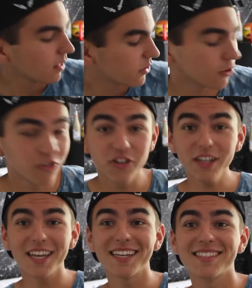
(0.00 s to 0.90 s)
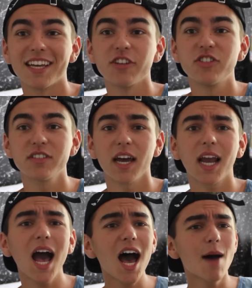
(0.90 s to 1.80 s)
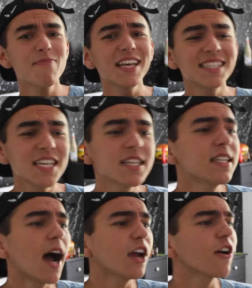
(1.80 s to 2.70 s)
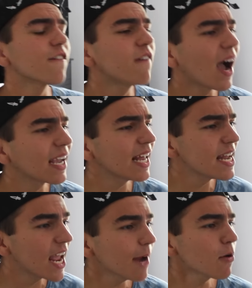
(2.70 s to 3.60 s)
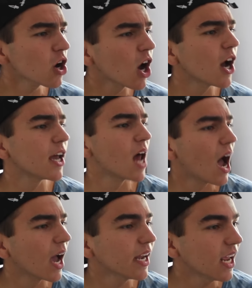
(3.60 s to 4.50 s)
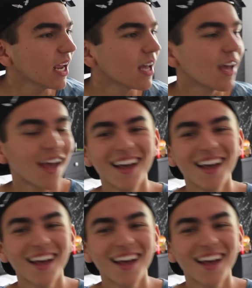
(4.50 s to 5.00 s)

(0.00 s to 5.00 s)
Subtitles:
So she kicks in and she's like, this is not your f***ing neighborhood, honey.